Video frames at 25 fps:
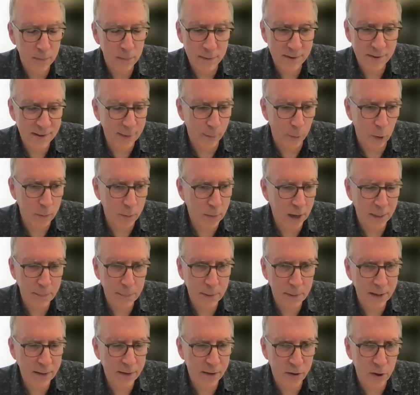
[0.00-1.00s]
someone might
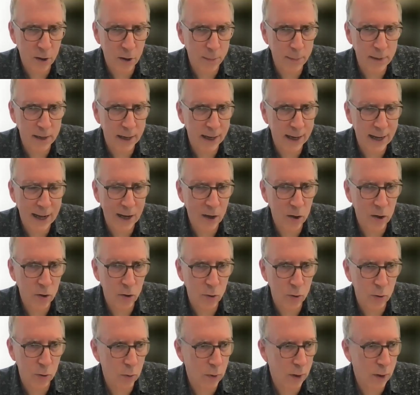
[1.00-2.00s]
be determining how
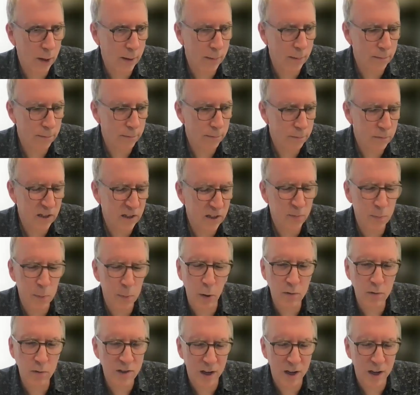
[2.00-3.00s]
to um,
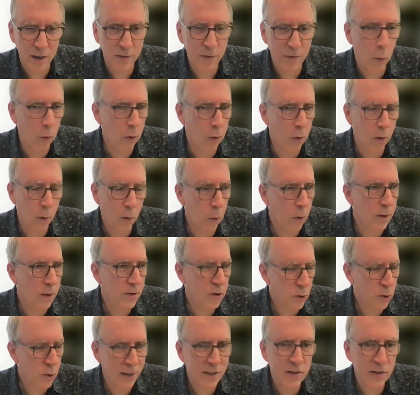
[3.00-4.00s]
dispose of or, or
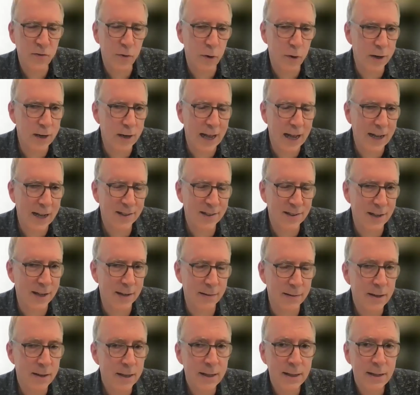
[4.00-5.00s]
transfer an
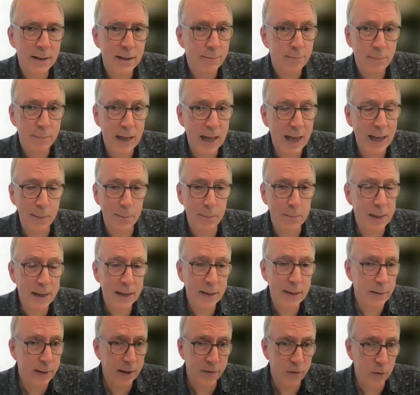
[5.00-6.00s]
asset at
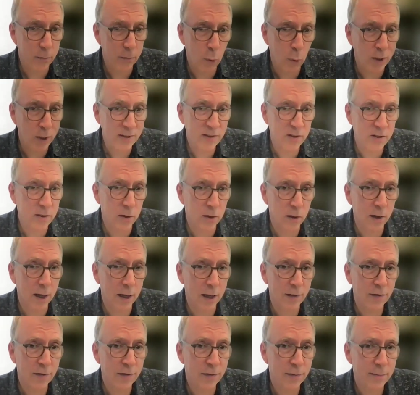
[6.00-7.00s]
many different points in their
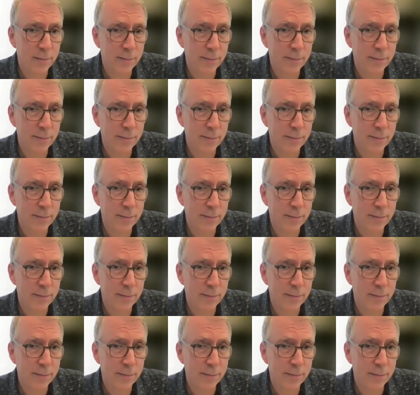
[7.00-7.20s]
life.